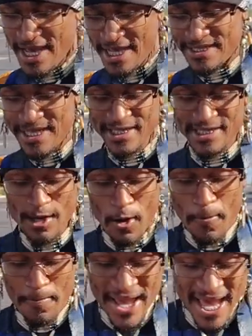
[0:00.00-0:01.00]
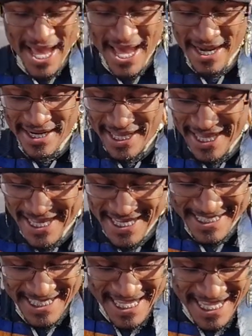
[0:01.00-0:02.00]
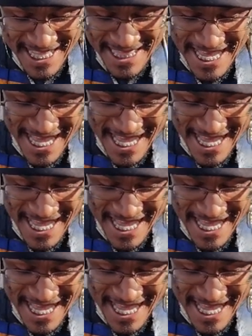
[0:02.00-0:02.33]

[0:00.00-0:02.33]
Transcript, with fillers: It says, so man is in